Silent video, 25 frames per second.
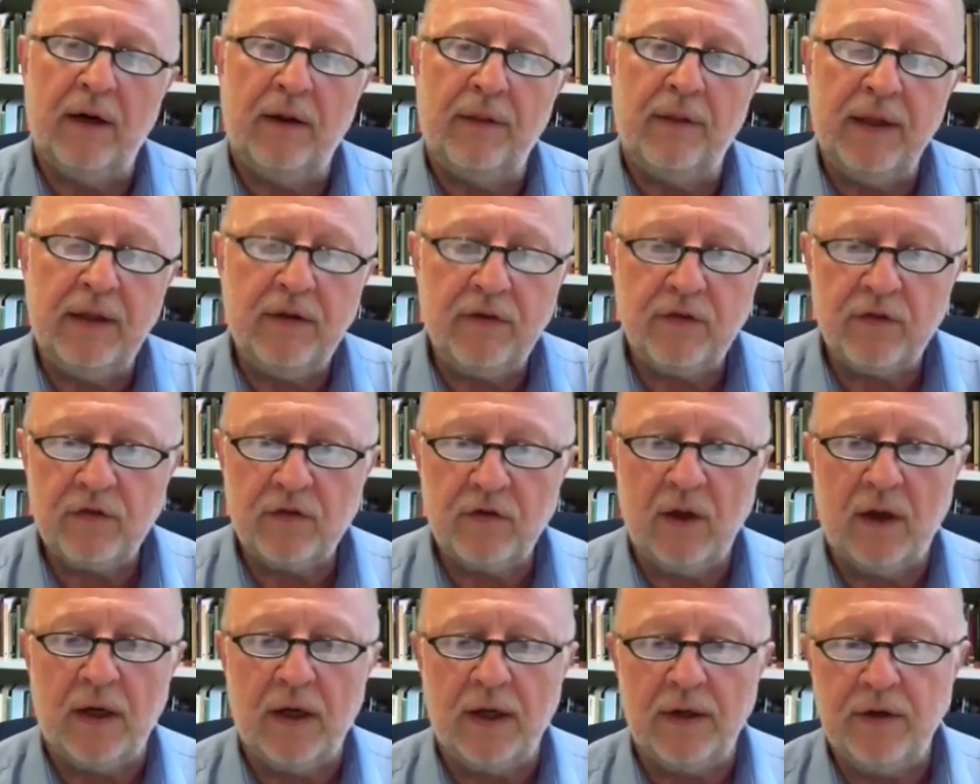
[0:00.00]

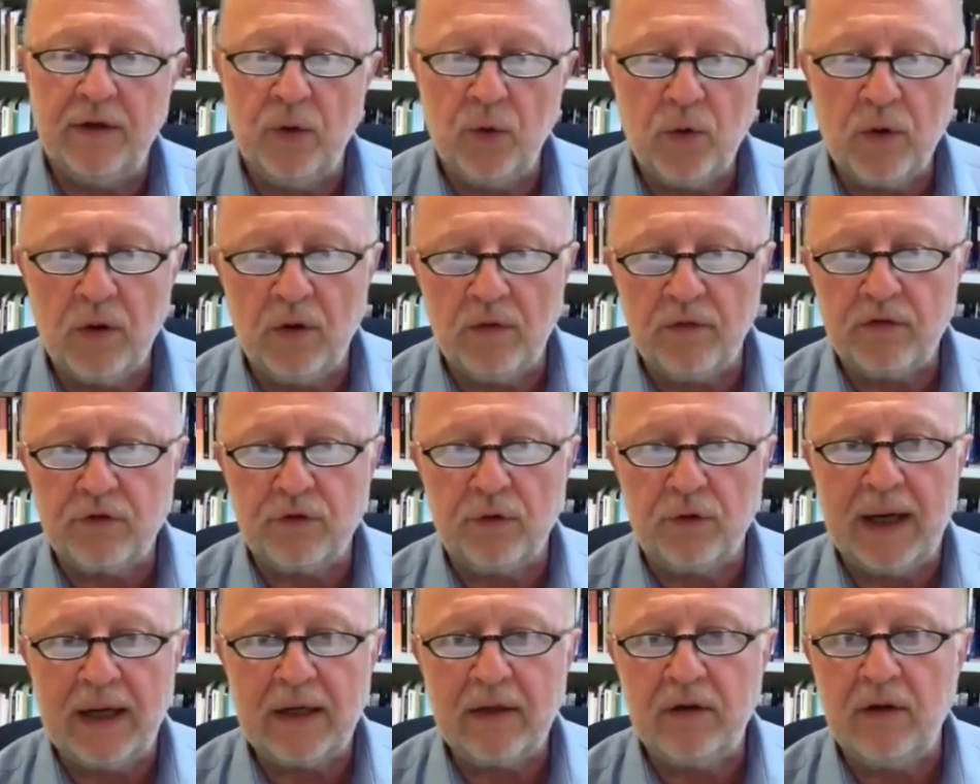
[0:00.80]
this new
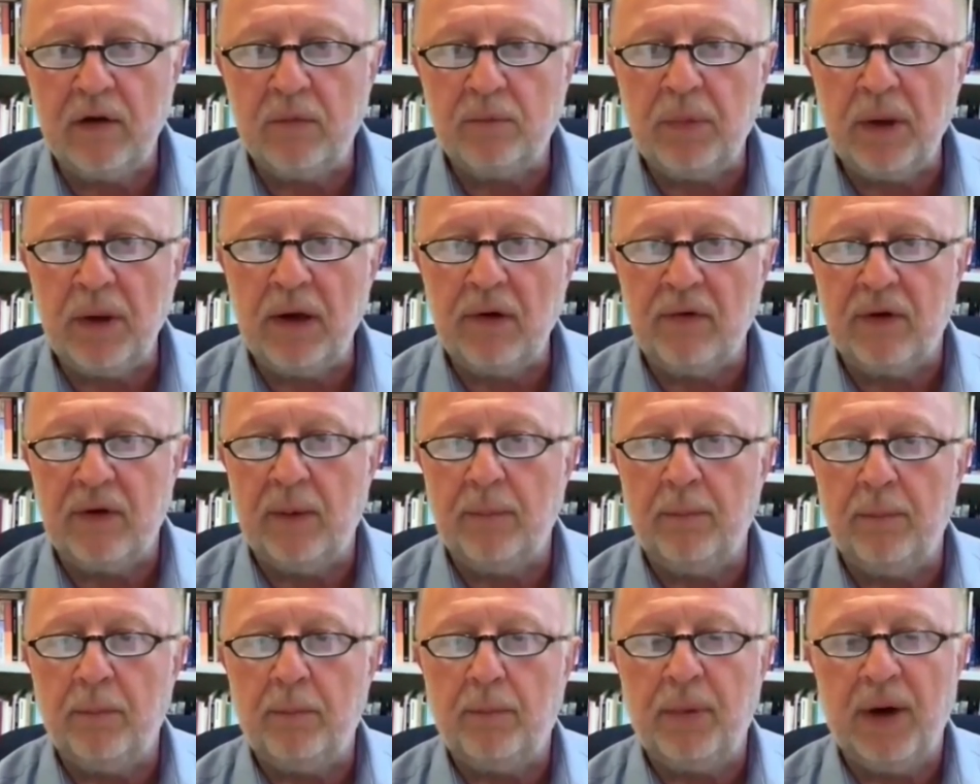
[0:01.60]
constructed
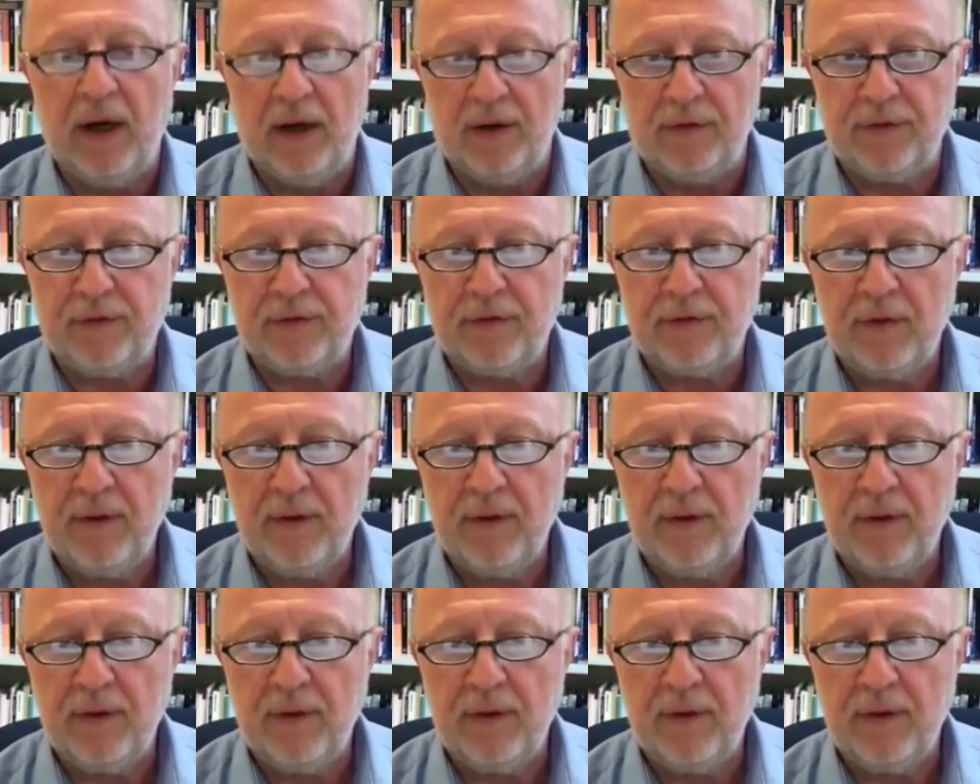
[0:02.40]
pilgrim path.